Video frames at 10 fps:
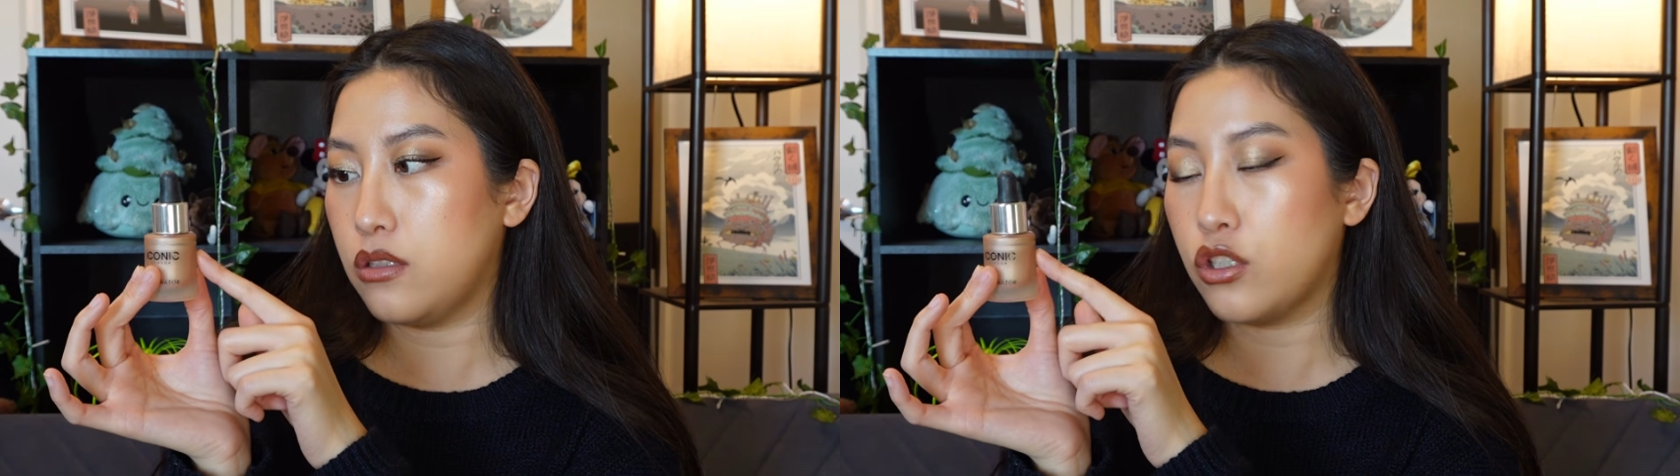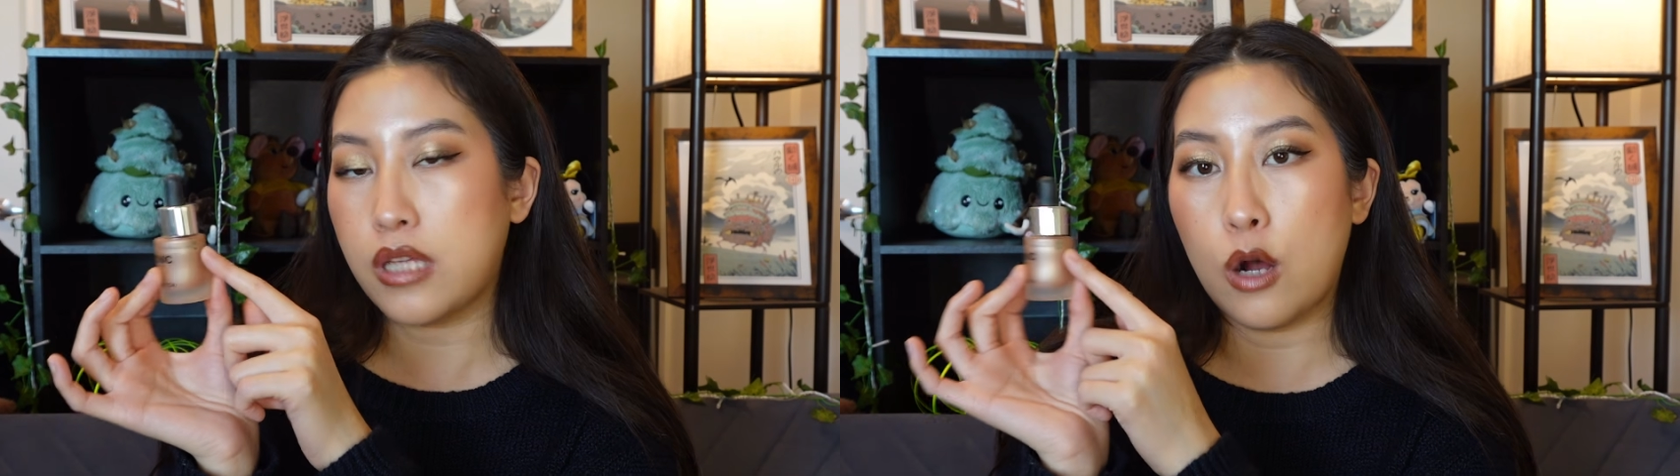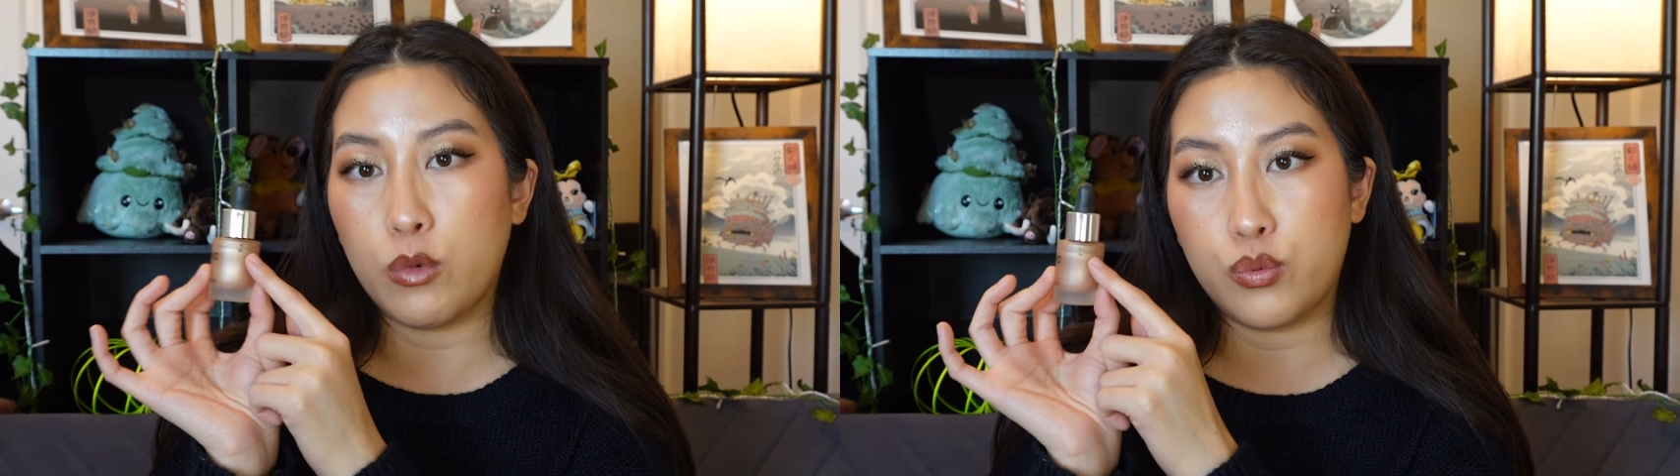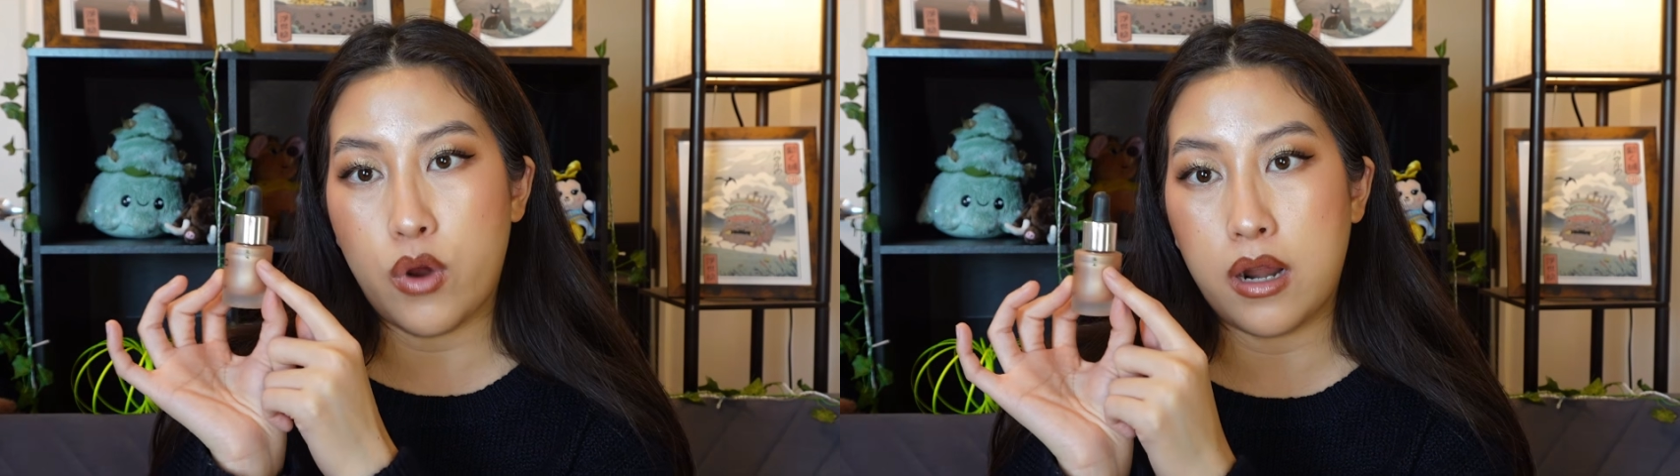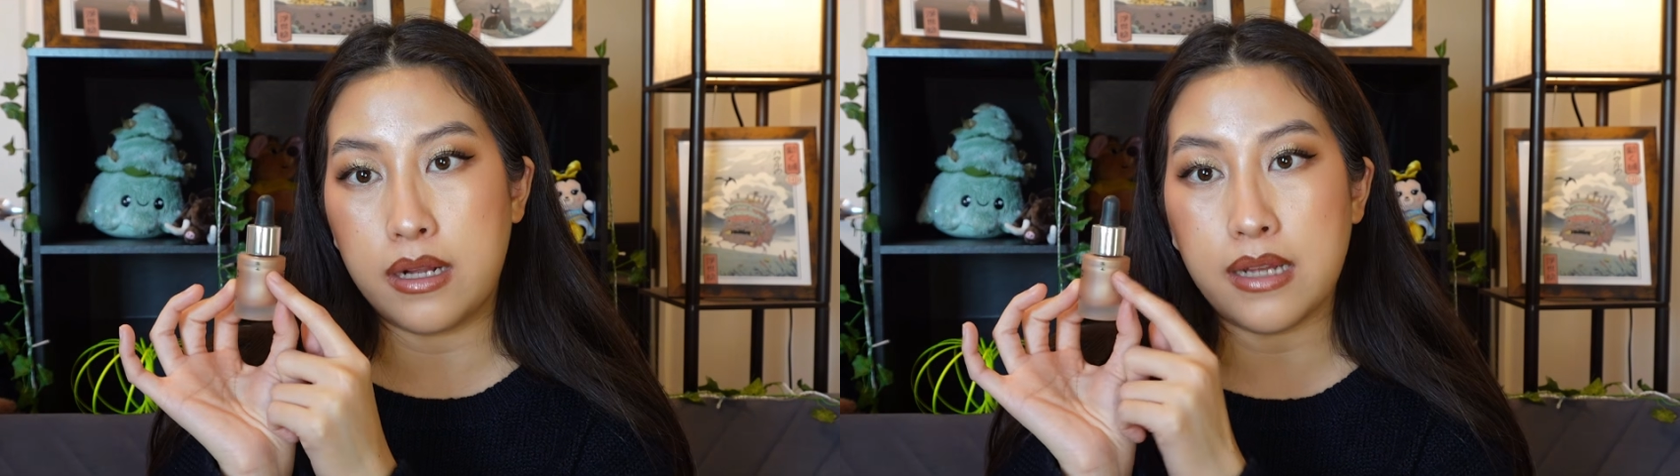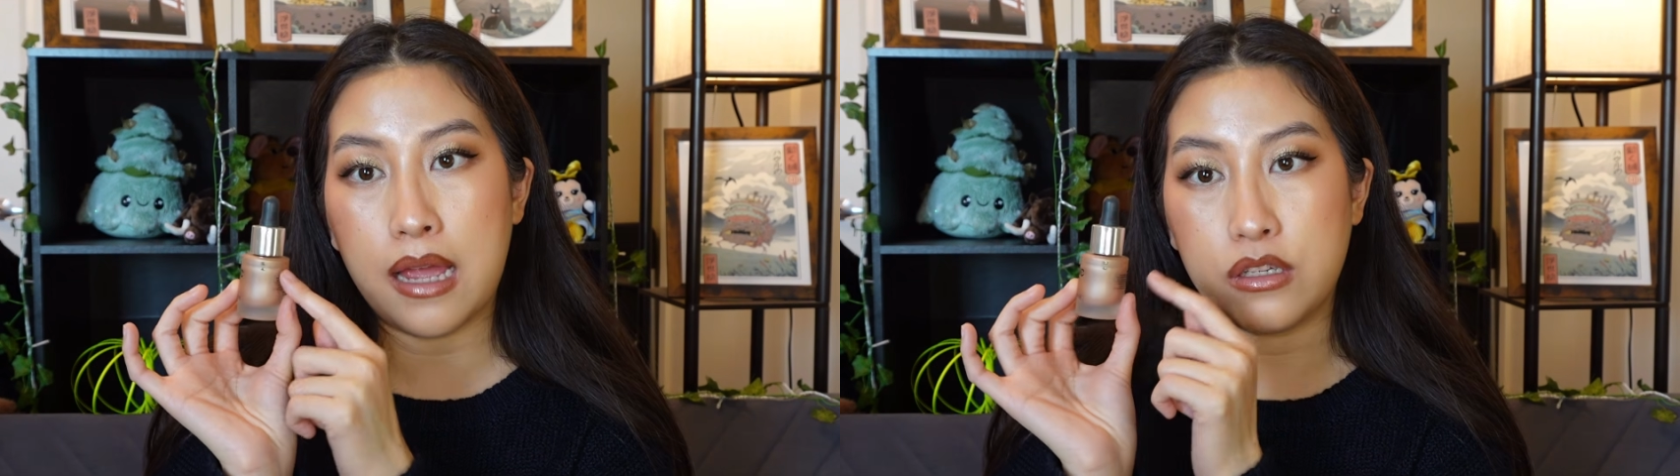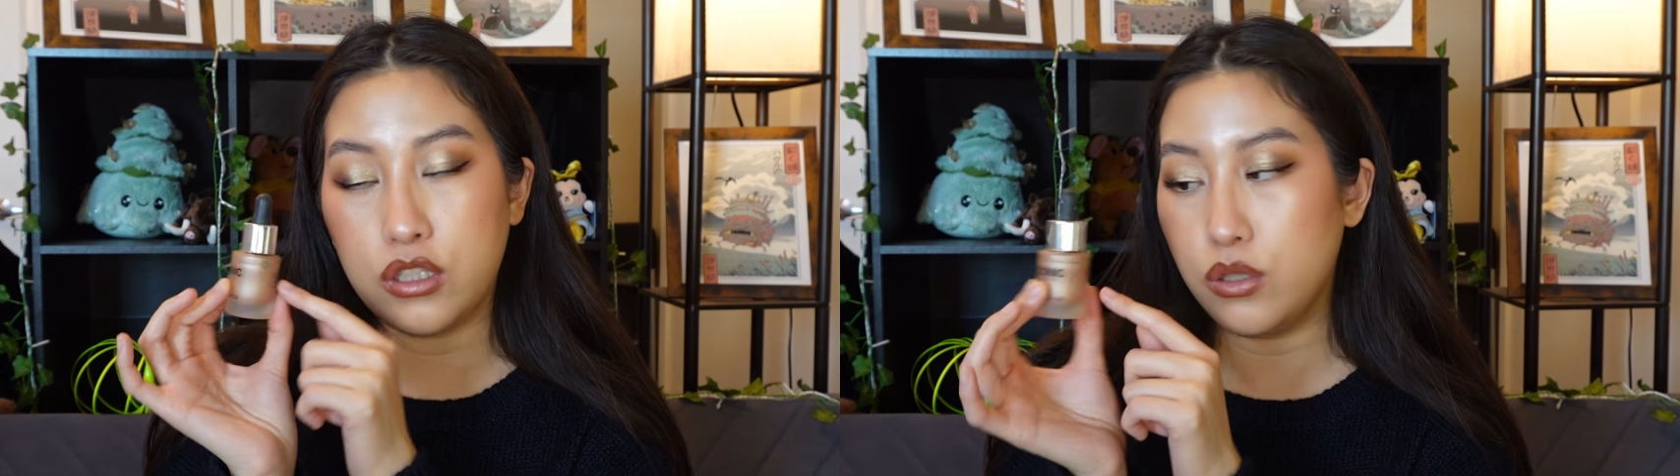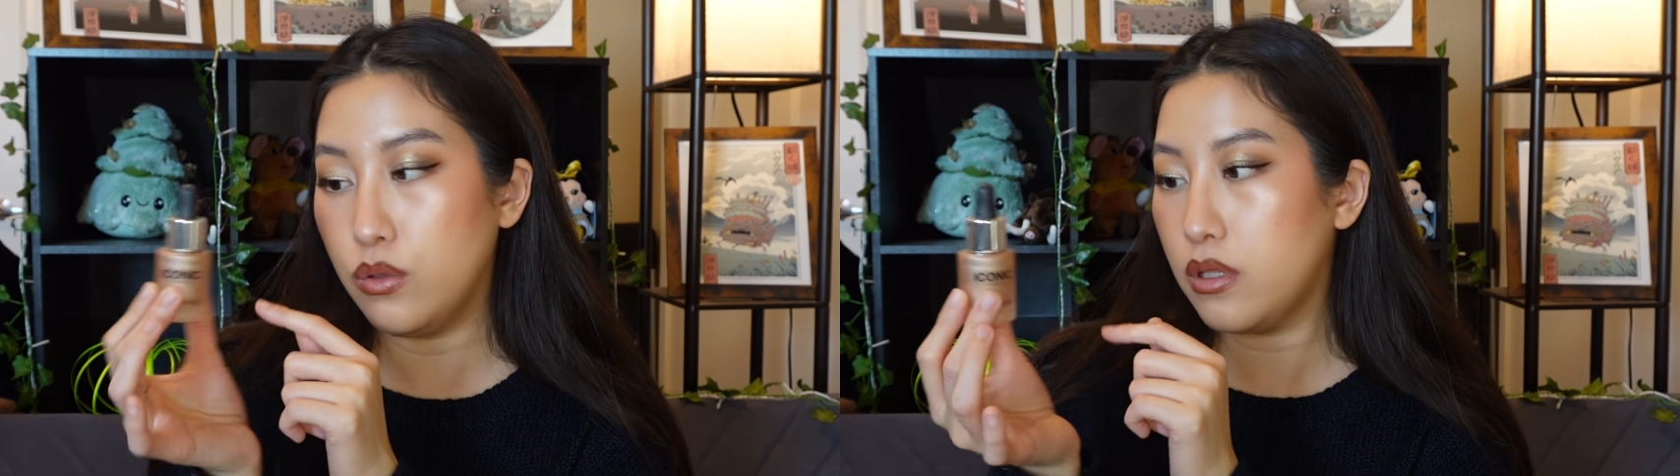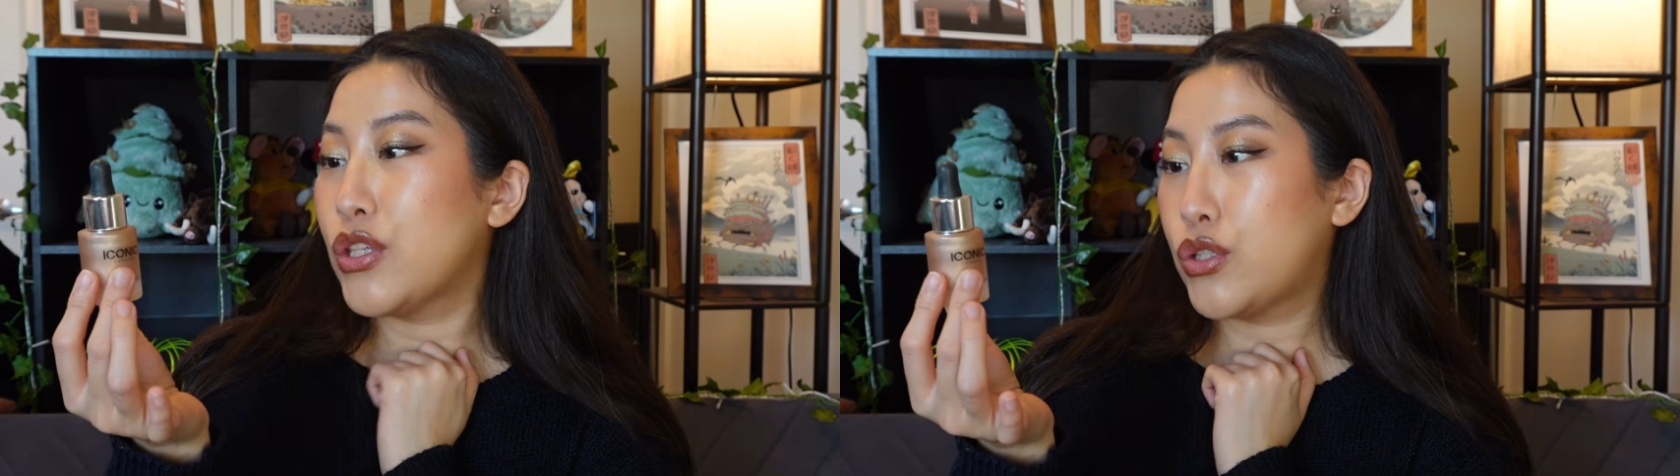just how much product I use.